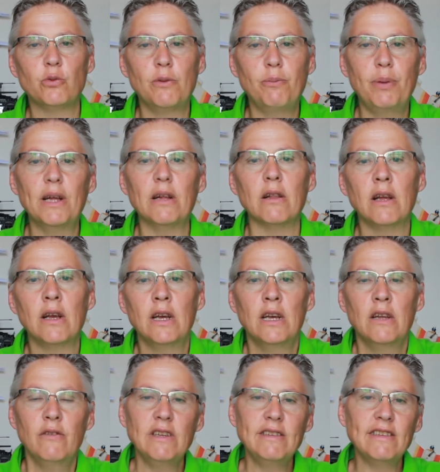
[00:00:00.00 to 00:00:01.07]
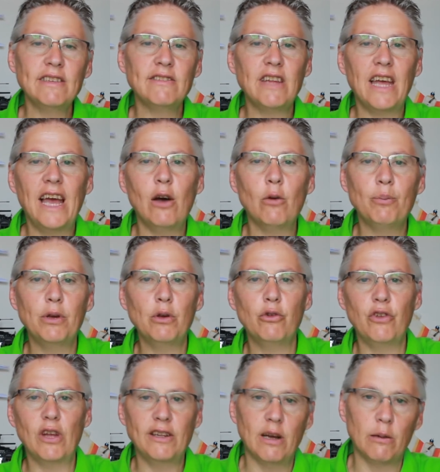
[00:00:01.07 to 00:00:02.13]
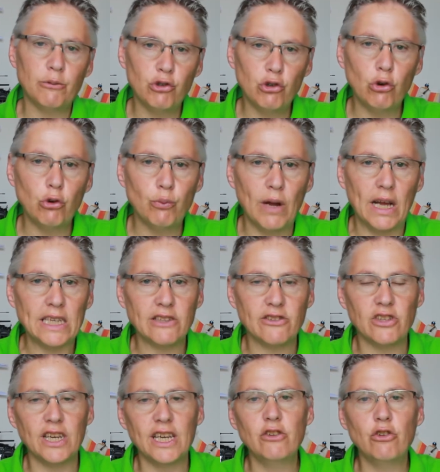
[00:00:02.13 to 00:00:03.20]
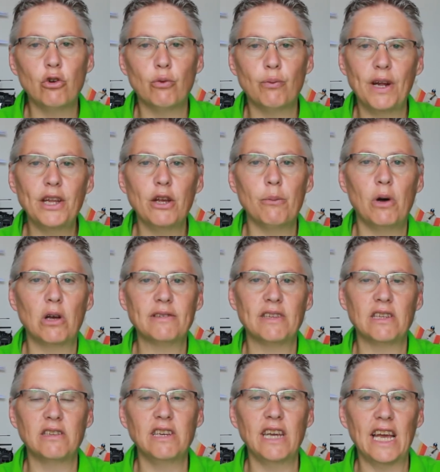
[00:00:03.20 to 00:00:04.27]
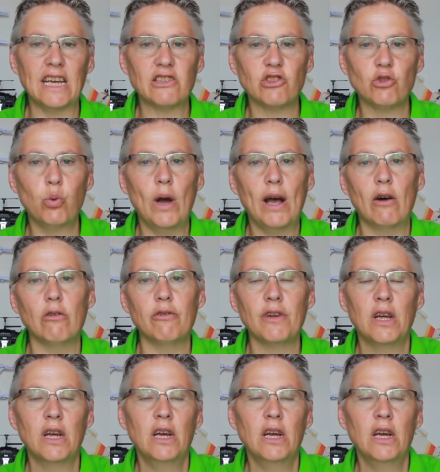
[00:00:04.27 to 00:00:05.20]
with Bill. This is to help you set up dual rates in your RadioMaster TX12.